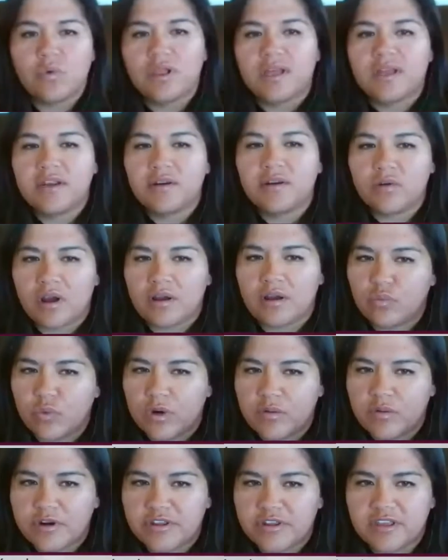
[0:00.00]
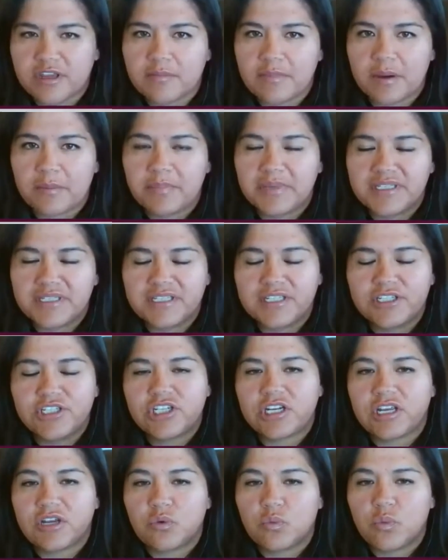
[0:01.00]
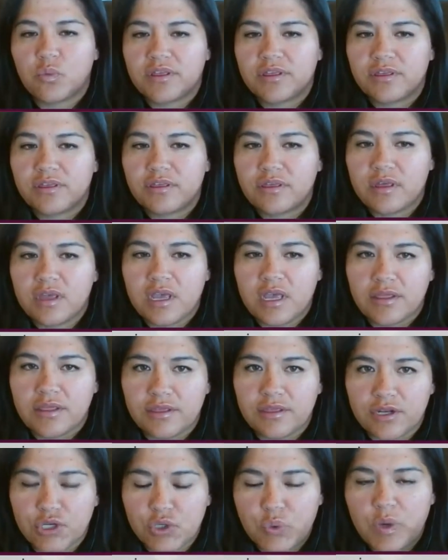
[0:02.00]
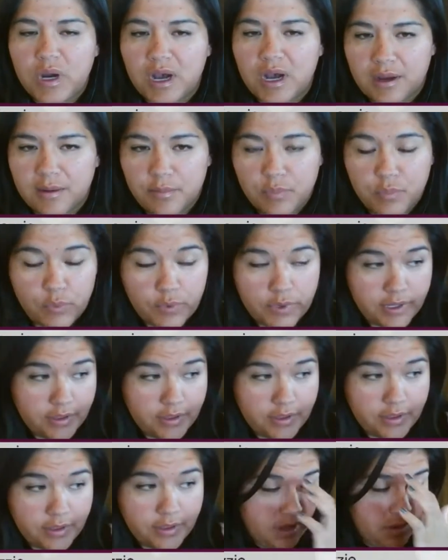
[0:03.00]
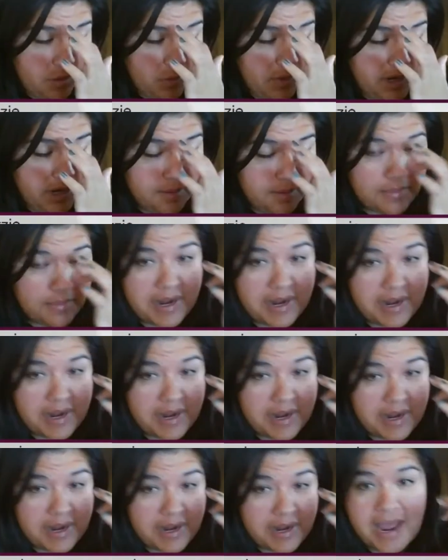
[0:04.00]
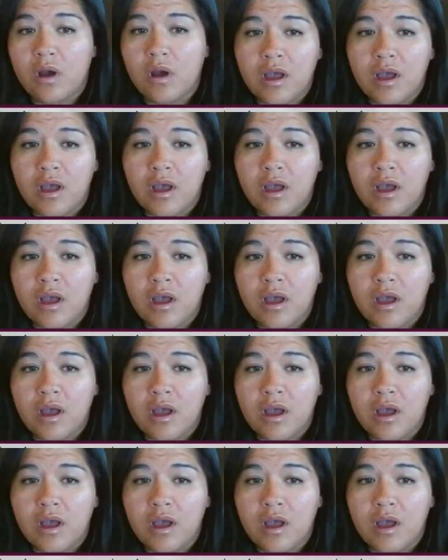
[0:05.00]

well, and one more thing about positioning with the new hub with Wake Up Now